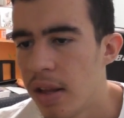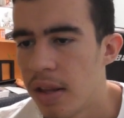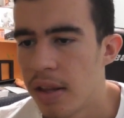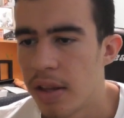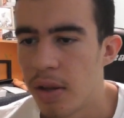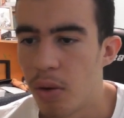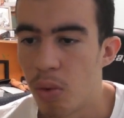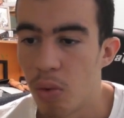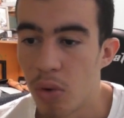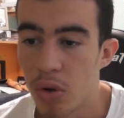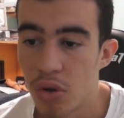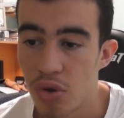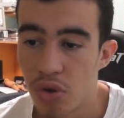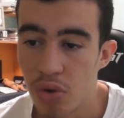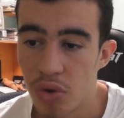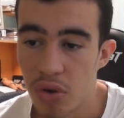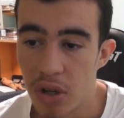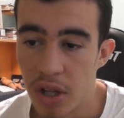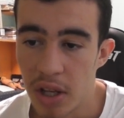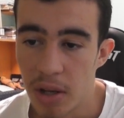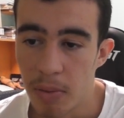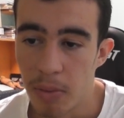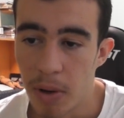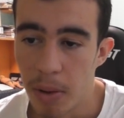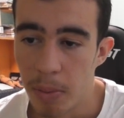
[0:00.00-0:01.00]
he wants to
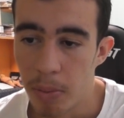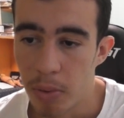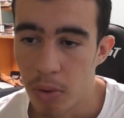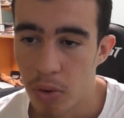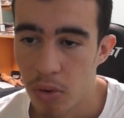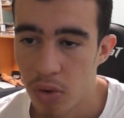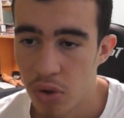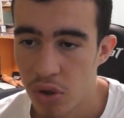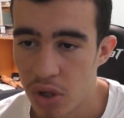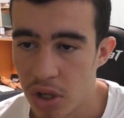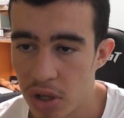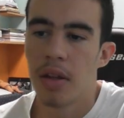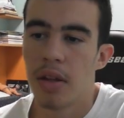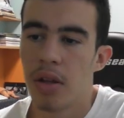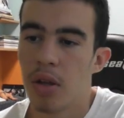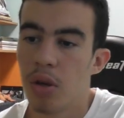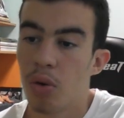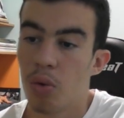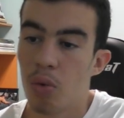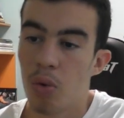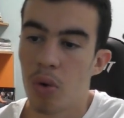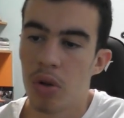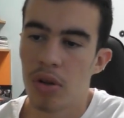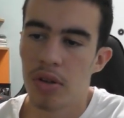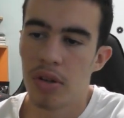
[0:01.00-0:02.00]
take my pawns, and he
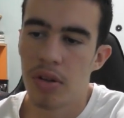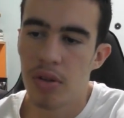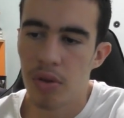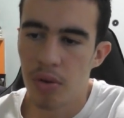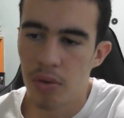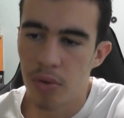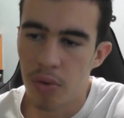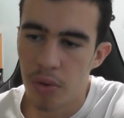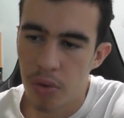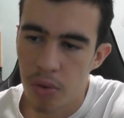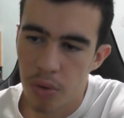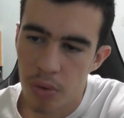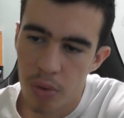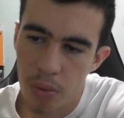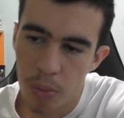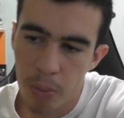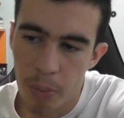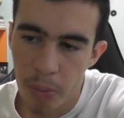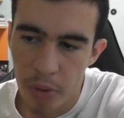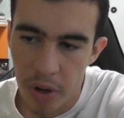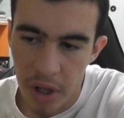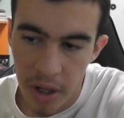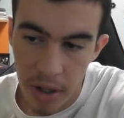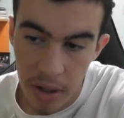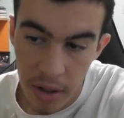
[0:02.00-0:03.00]
wanted to
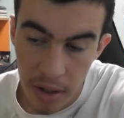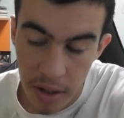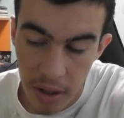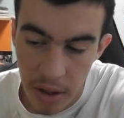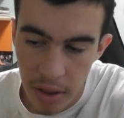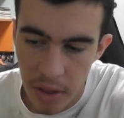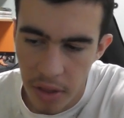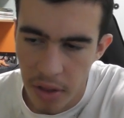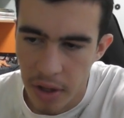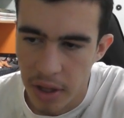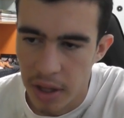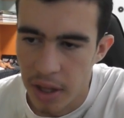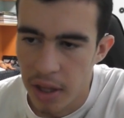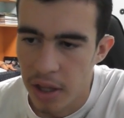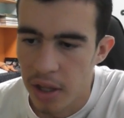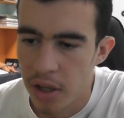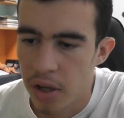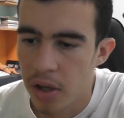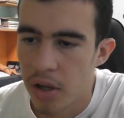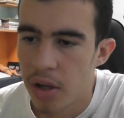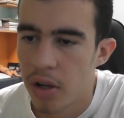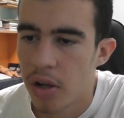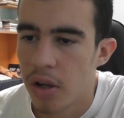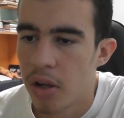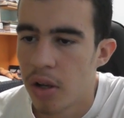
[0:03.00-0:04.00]
bring the
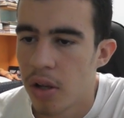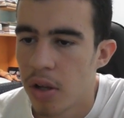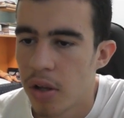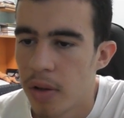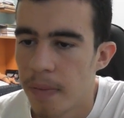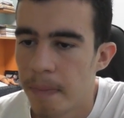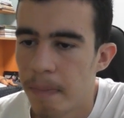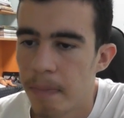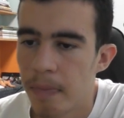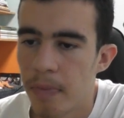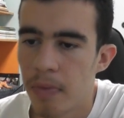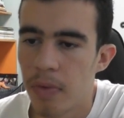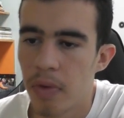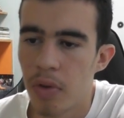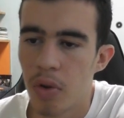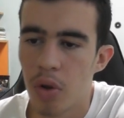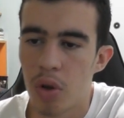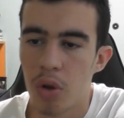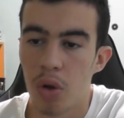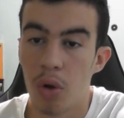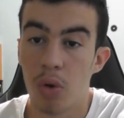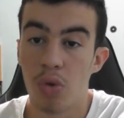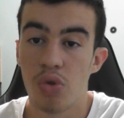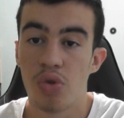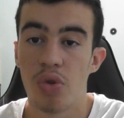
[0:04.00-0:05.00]
king
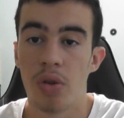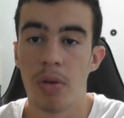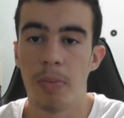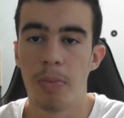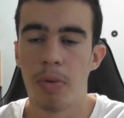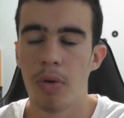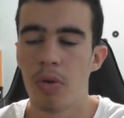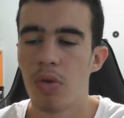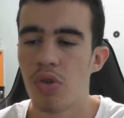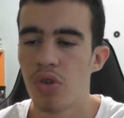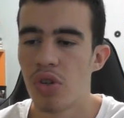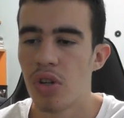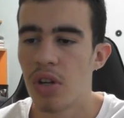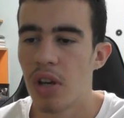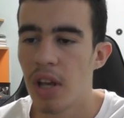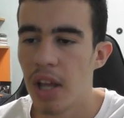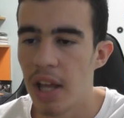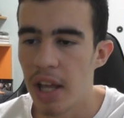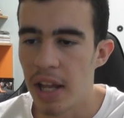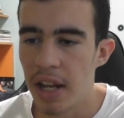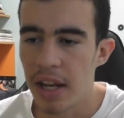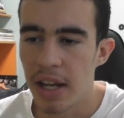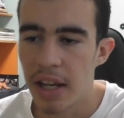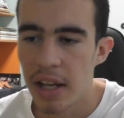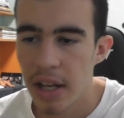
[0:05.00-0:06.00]
close to the pawns
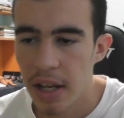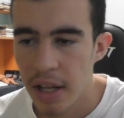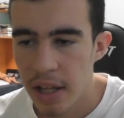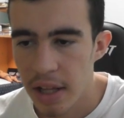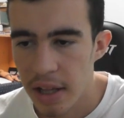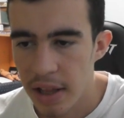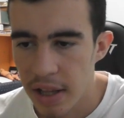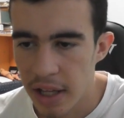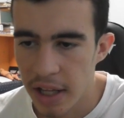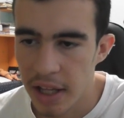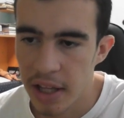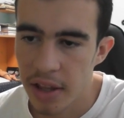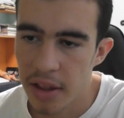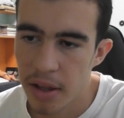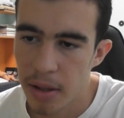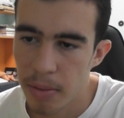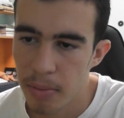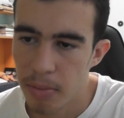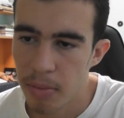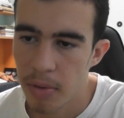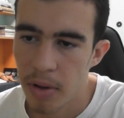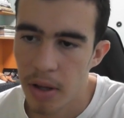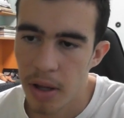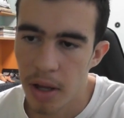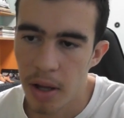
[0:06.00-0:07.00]
and take
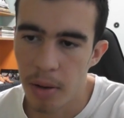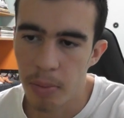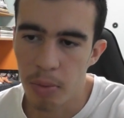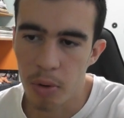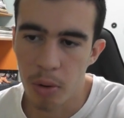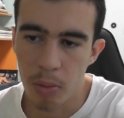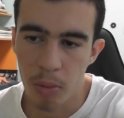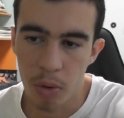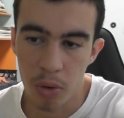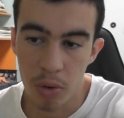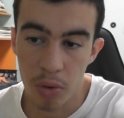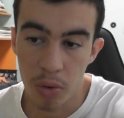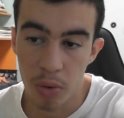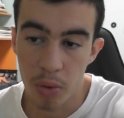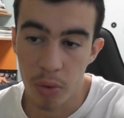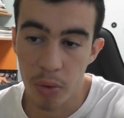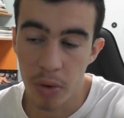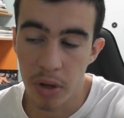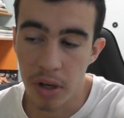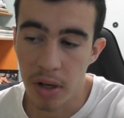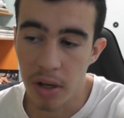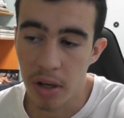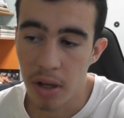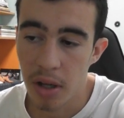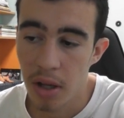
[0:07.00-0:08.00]
them and promote to
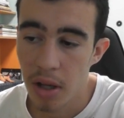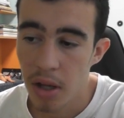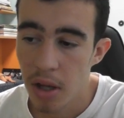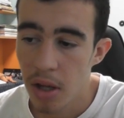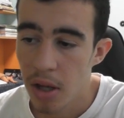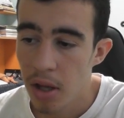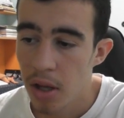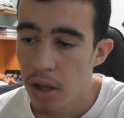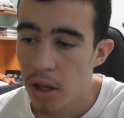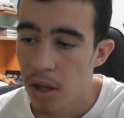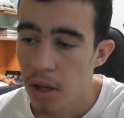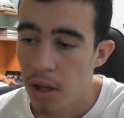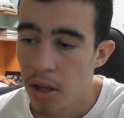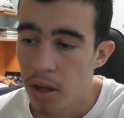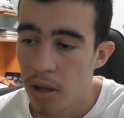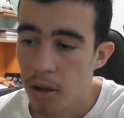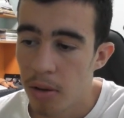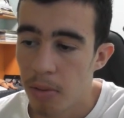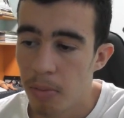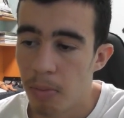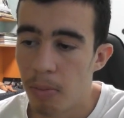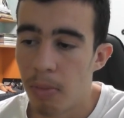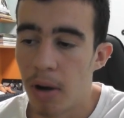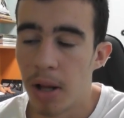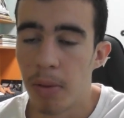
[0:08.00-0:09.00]
queen.
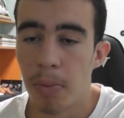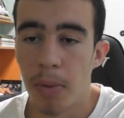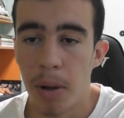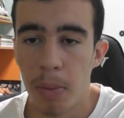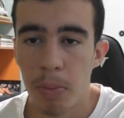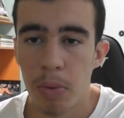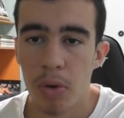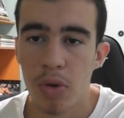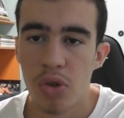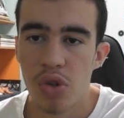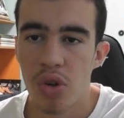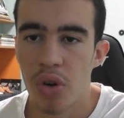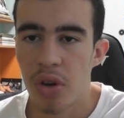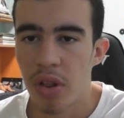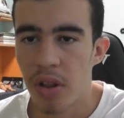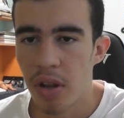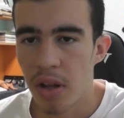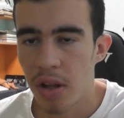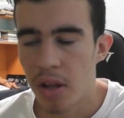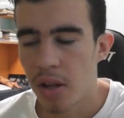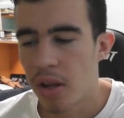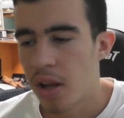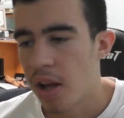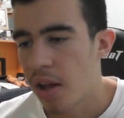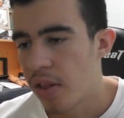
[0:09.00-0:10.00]
But my pawns on
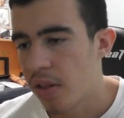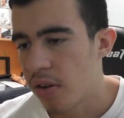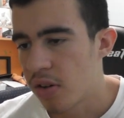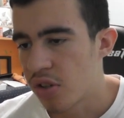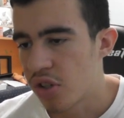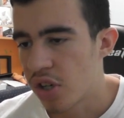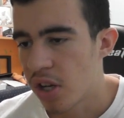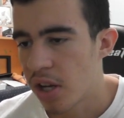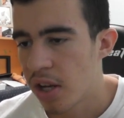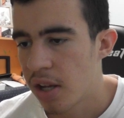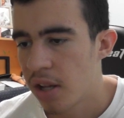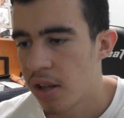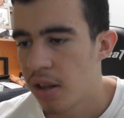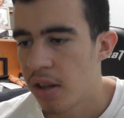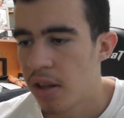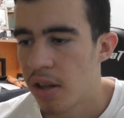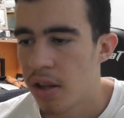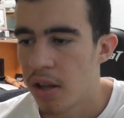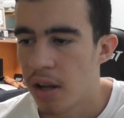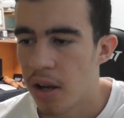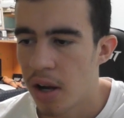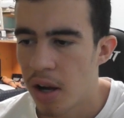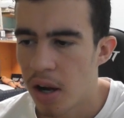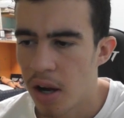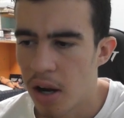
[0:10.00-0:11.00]
the other side
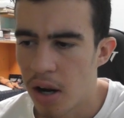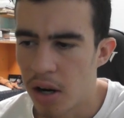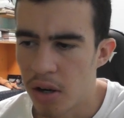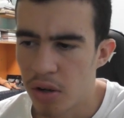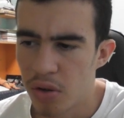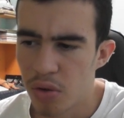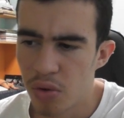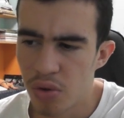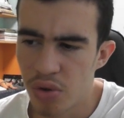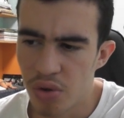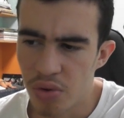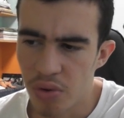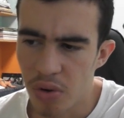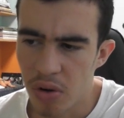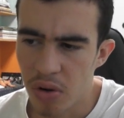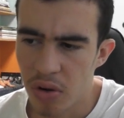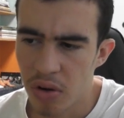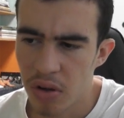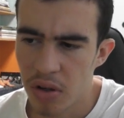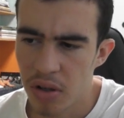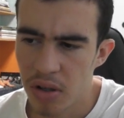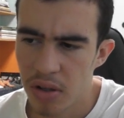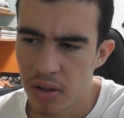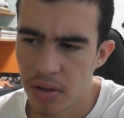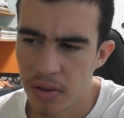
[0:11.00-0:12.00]
are too
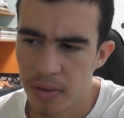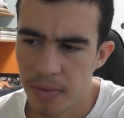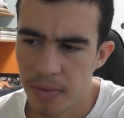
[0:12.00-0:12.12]
strong